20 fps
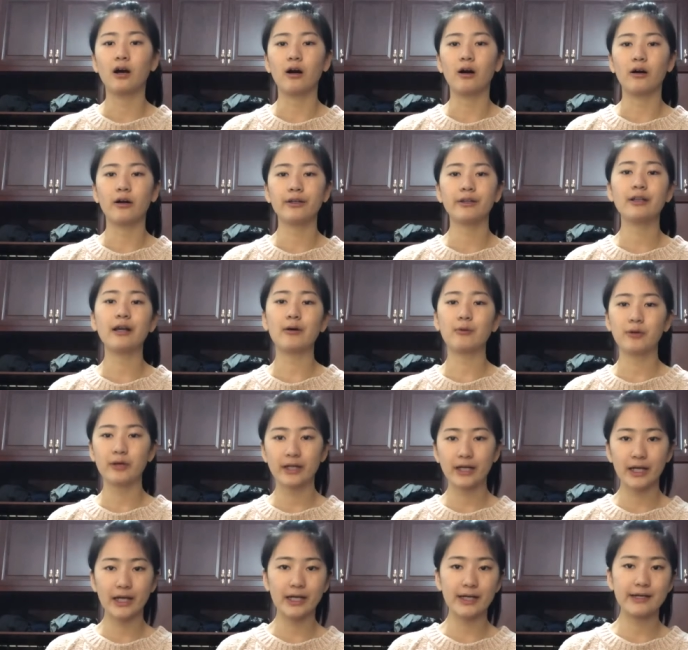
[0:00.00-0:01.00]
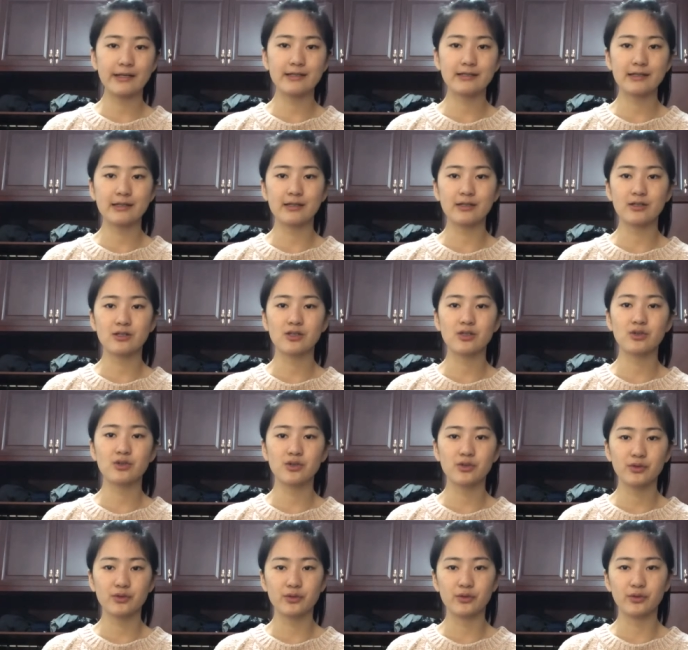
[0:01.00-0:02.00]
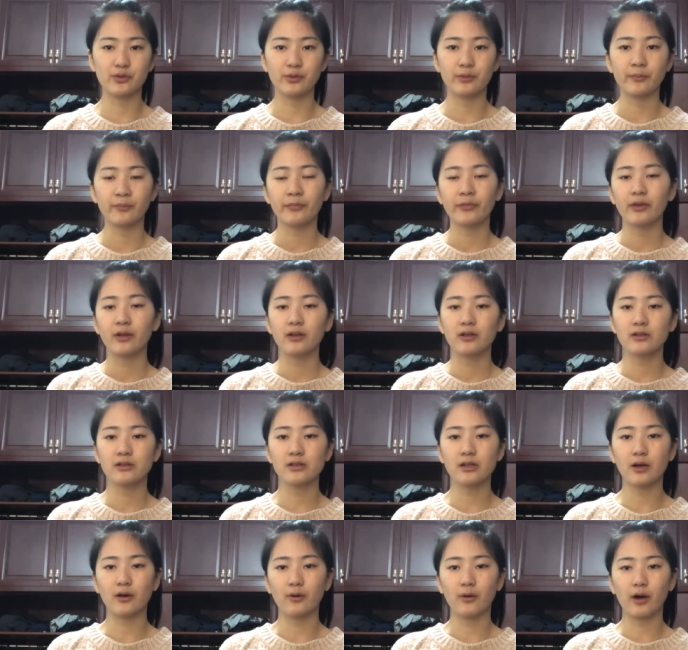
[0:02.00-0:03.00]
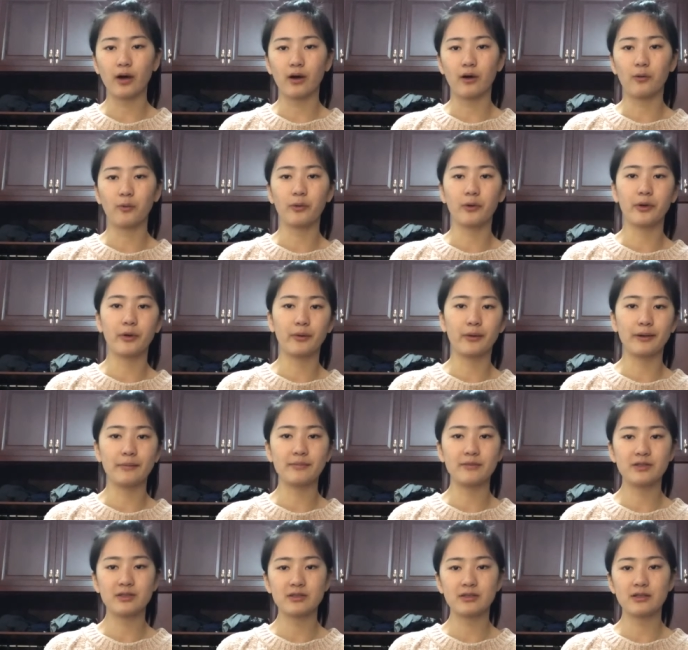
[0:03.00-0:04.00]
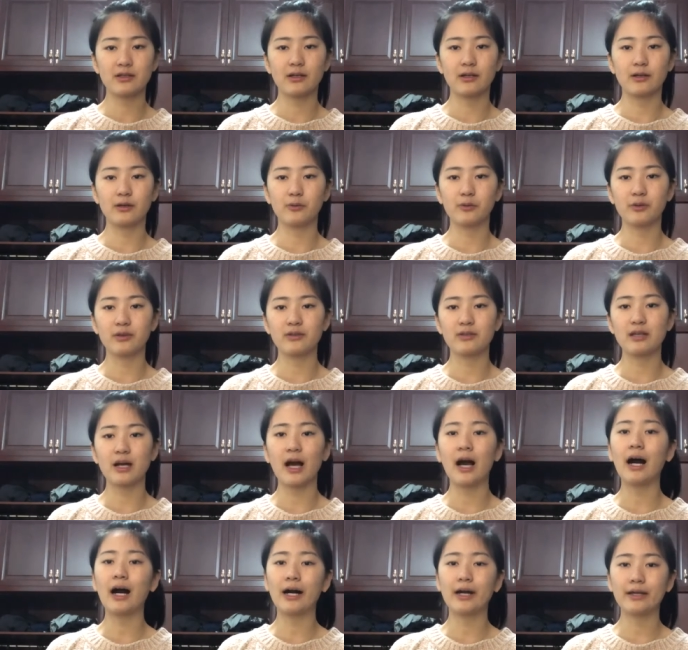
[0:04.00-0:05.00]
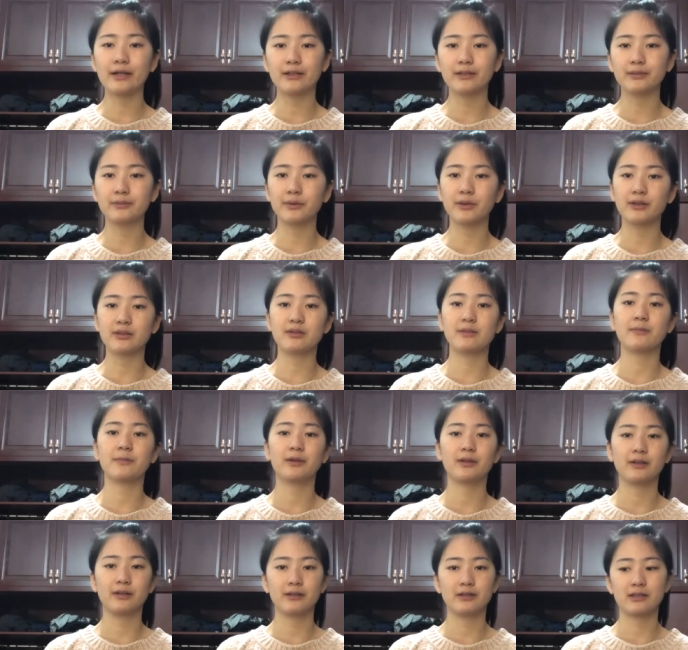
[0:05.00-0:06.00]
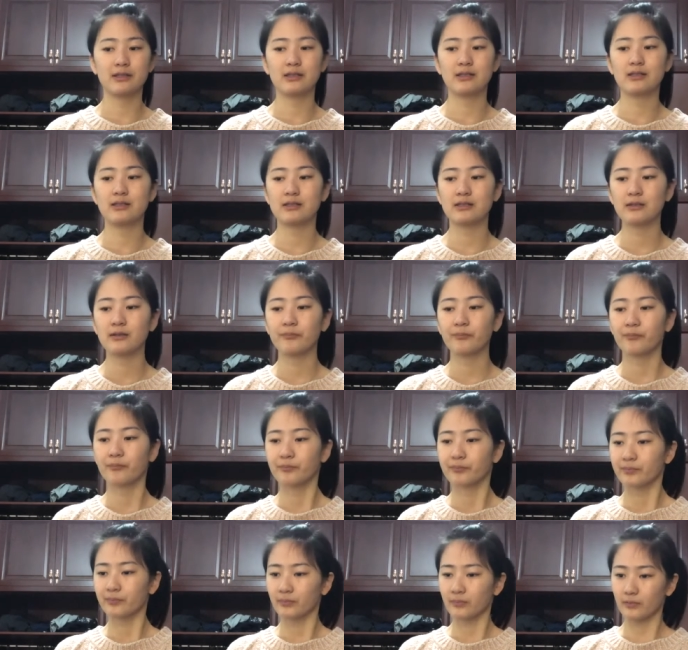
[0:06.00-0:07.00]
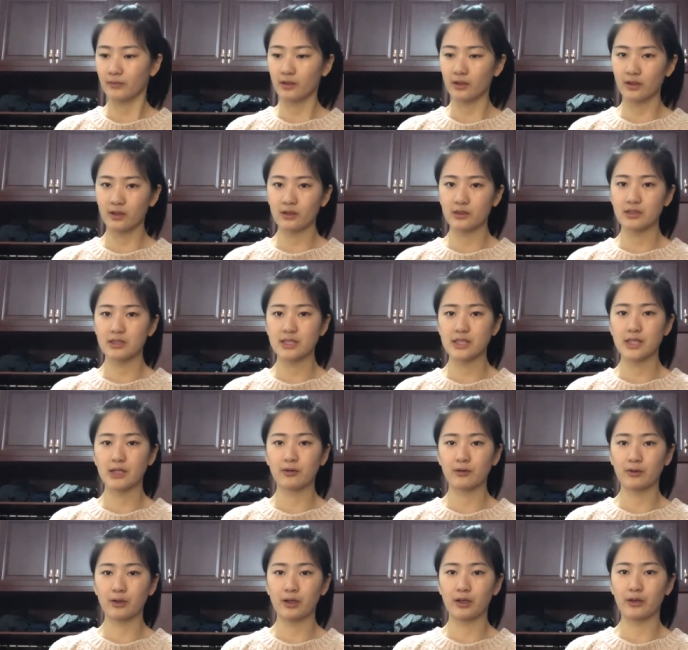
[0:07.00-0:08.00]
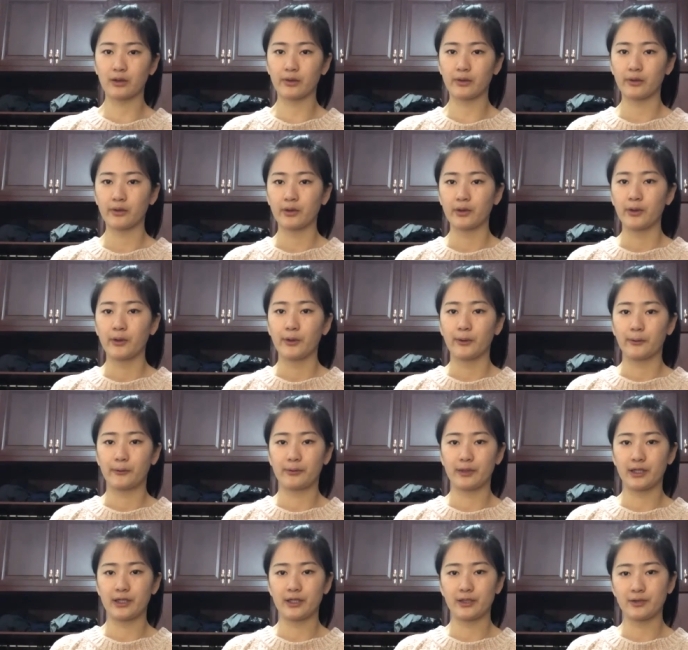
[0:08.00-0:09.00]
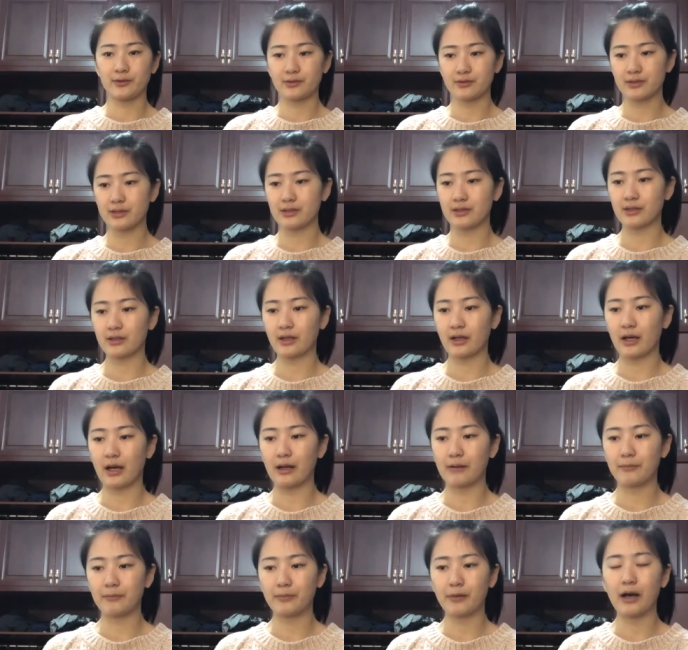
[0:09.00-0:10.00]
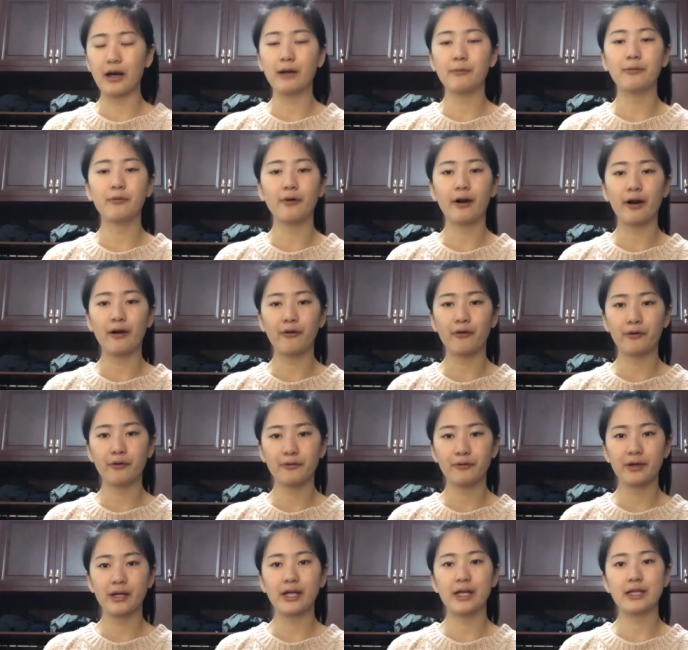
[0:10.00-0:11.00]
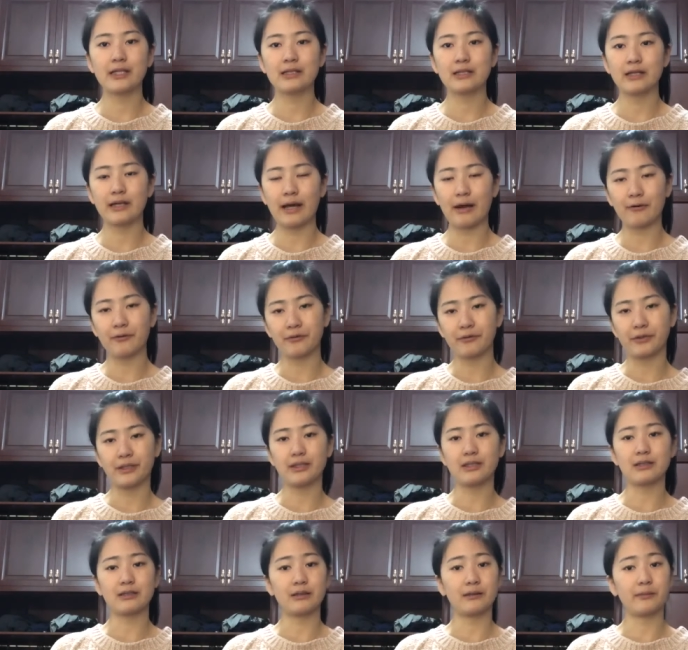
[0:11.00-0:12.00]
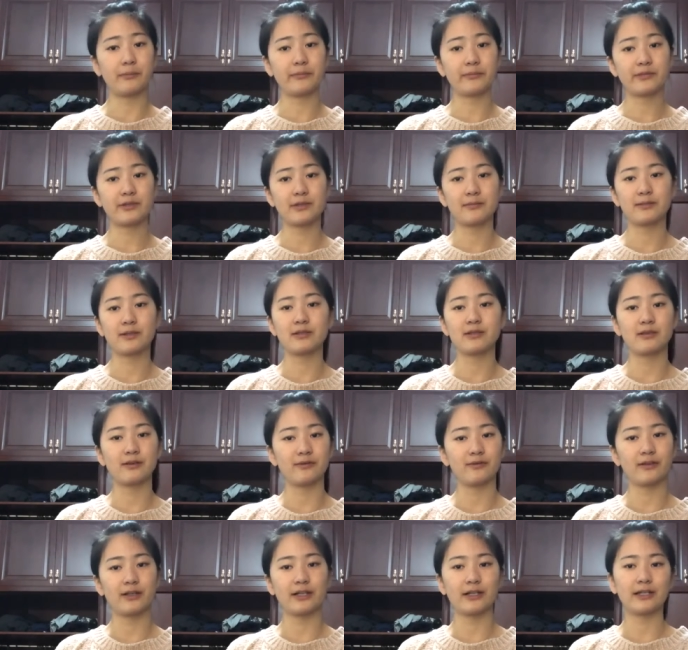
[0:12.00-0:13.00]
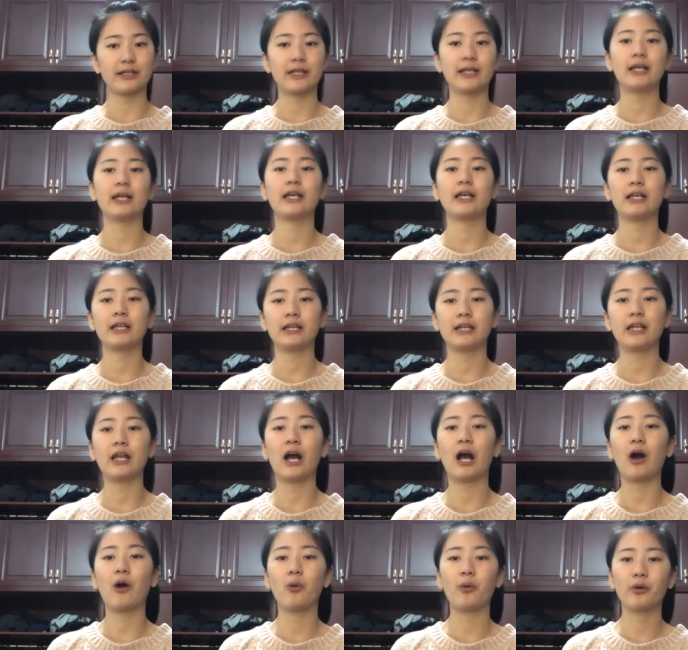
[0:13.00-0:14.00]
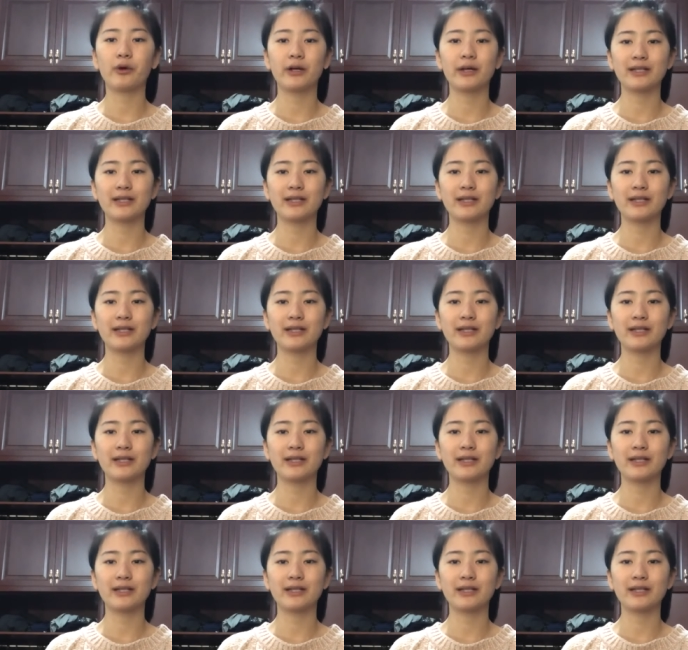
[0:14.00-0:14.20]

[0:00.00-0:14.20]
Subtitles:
in our case, is true. So will appear with higher possibilities. So we use a priori algorithm specifically in our